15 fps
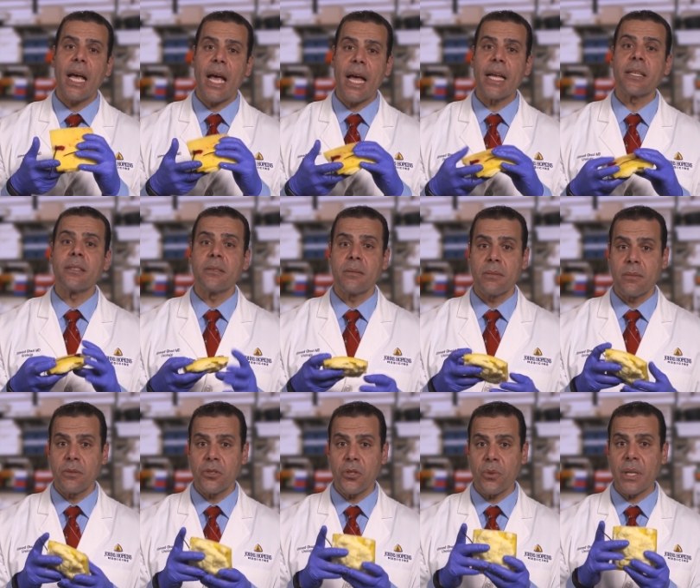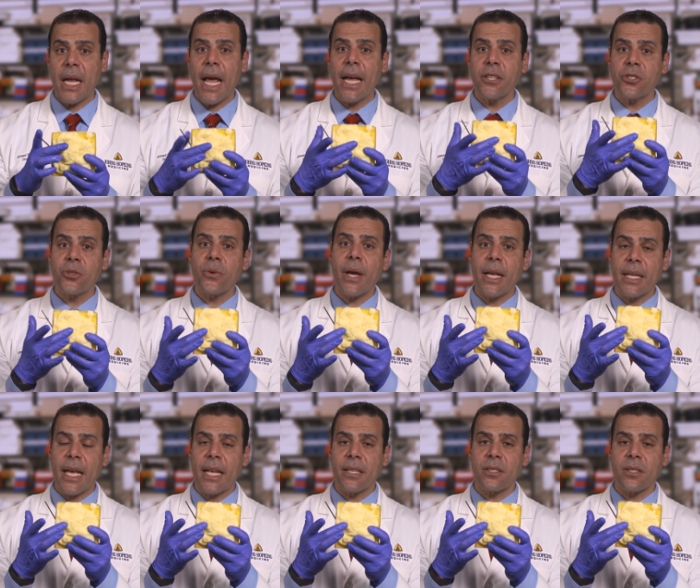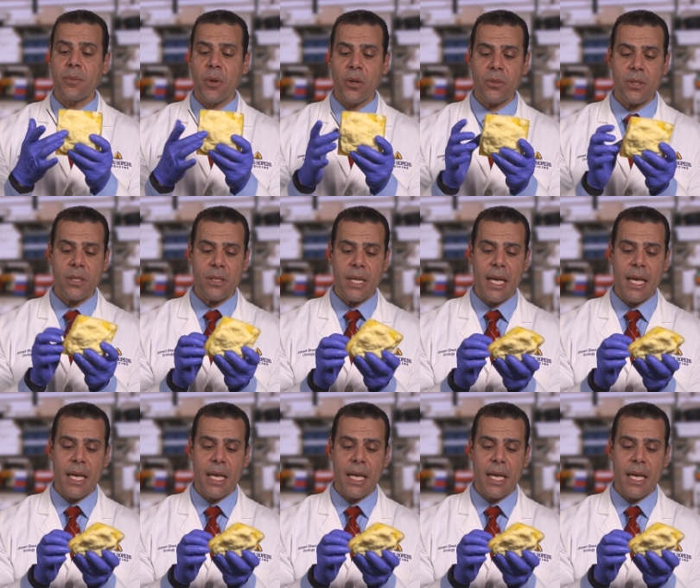and do an end-to-end anastomosis,